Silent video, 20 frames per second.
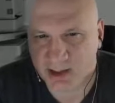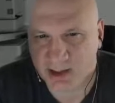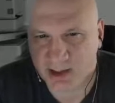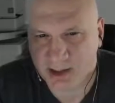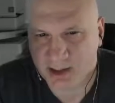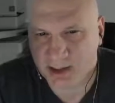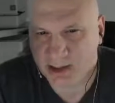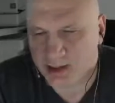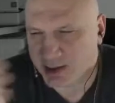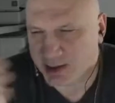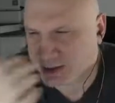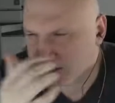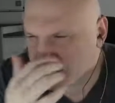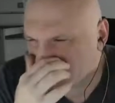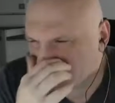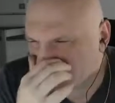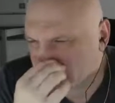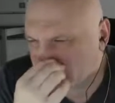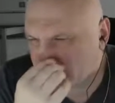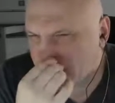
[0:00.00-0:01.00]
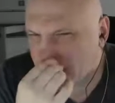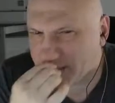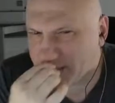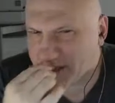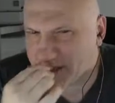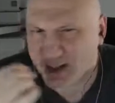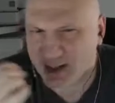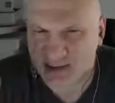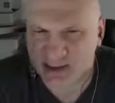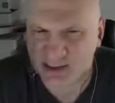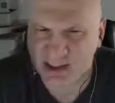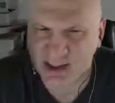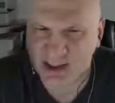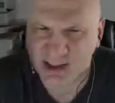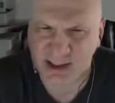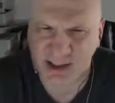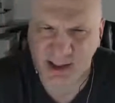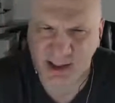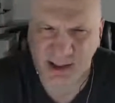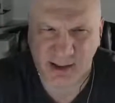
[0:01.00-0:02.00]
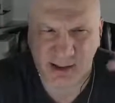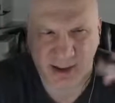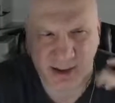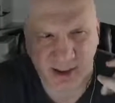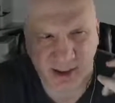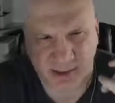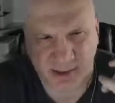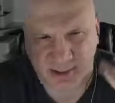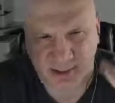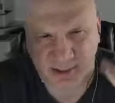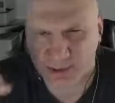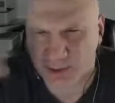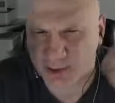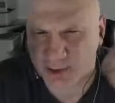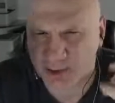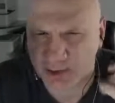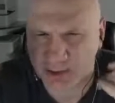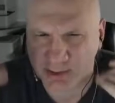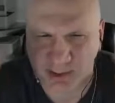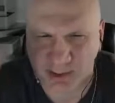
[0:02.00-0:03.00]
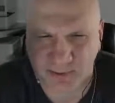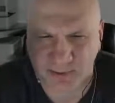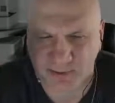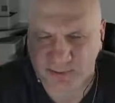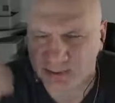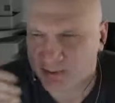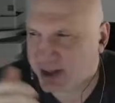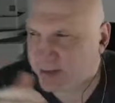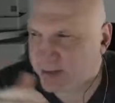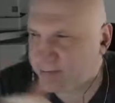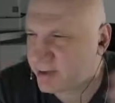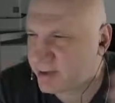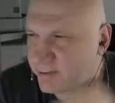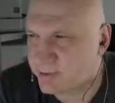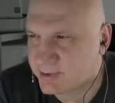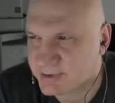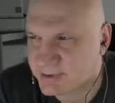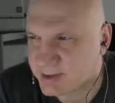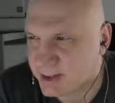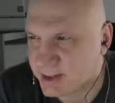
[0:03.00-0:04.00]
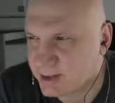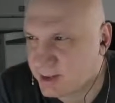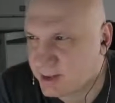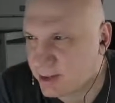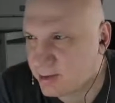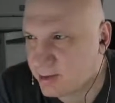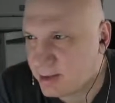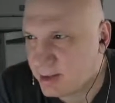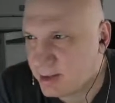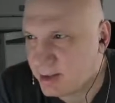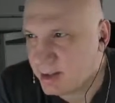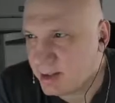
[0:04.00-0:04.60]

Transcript: And I think there was a podcast and some transcript from, I forget what site now.